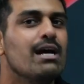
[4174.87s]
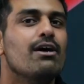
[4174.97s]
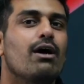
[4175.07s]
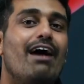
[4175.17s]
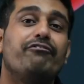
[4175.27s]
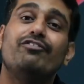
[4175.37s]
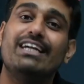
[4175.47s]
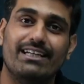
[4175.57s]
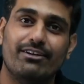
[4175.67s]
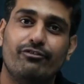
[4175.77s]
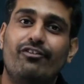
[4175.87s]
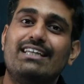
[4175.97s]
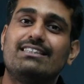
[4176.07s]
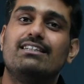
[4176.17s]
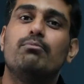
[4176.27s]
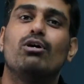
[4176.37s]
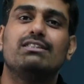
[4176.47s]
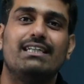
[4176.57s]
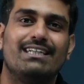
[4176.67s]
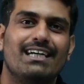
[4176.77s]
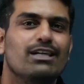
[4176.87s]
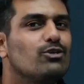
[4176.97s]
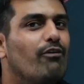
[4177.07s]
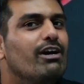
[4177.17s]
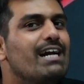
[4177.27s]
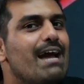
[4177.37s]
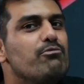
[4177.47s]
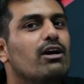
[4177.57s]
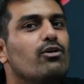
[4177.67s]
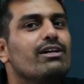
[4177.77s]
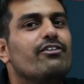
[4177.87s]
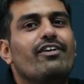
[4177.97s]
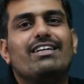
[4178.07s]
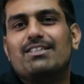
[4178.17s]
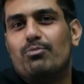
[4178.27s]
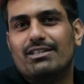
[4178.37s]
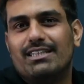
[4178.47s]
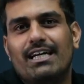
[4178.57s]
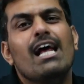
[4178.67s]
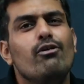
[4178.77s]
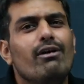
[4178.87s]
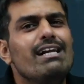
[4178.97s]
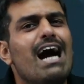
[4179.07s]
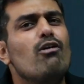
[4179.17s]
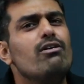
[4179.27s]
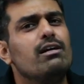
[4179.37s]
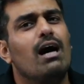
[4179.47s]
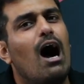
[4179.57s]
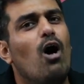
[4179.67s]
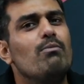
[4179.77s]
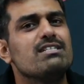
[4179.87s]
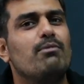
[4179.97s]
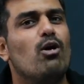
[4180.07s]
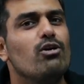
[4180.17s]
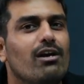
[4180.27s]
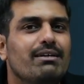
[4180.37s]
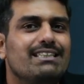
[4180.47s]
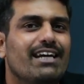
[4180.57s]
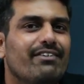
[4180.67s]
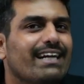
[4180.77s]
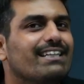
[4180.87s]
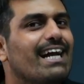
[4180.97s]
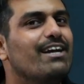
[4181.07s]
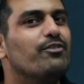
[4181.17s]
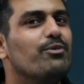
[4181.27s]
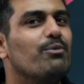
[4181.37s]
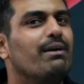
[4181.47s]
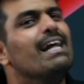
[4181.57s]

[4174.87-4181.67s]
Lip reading: FD, fixed deposit. So every time you are doing the fixed deposit, you can count how much amount you will be saving at the end of the moment.